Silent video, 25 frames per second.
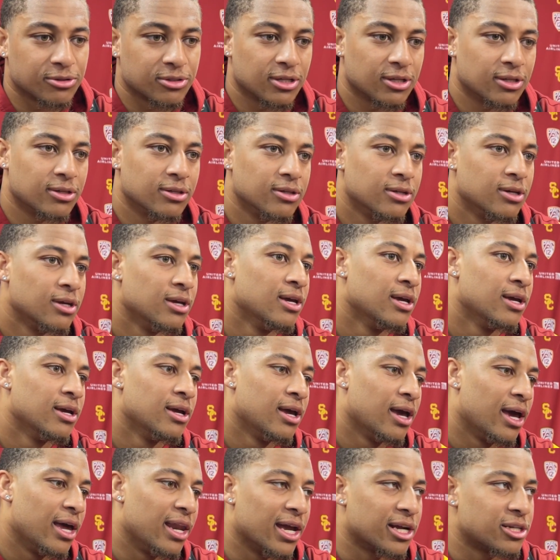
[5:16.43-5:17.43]
getting
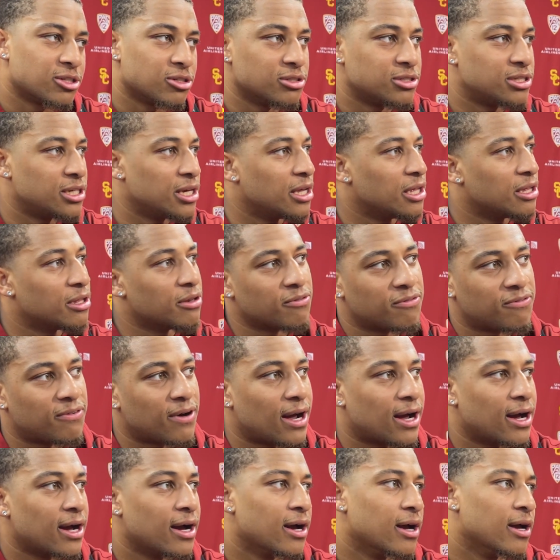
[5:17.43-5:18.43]
an extra 10,
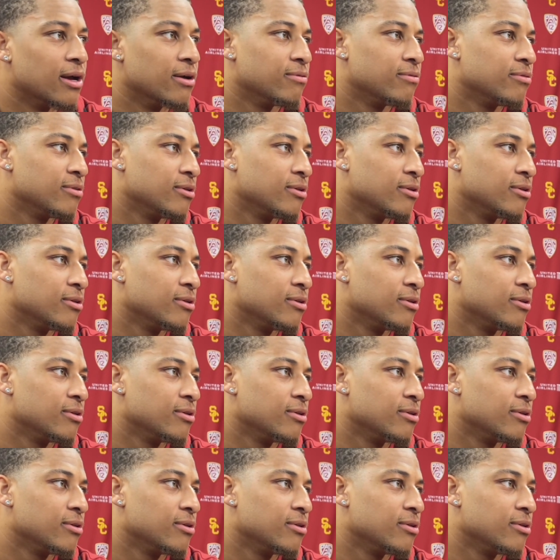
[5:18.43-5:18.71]
5,